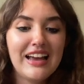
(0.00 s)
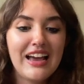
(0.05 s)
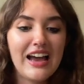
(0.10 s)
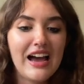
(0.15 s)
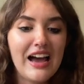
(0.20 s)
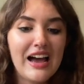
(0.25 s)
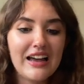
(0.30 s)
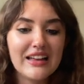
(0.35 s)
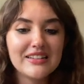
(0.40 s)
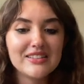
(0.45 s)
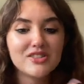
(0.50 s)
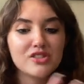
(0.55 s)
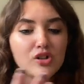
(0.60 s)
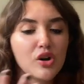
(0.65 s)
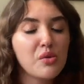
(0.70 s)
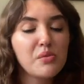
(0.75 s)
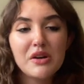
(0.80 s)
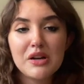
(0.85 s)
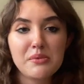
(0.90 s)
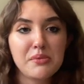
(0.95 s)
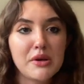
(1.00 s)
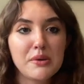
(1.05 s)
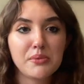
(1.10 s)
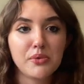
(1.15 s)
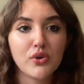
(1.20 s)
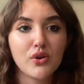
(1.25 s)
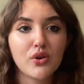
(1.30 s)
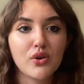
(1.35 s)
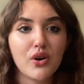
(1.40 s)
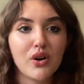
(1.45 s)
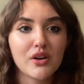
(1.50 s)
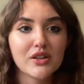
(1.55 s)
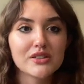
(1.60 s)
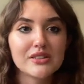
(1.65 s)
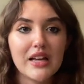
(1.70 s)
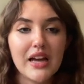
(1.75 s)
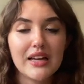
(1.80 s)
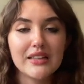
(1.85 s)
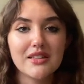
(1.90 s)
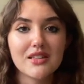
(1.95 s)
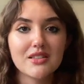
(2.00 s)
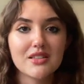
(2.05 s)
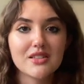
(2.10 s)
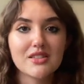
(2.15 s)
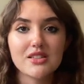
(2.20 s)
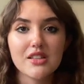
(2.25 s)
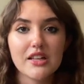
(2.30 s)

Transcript: and so many people are saying that this is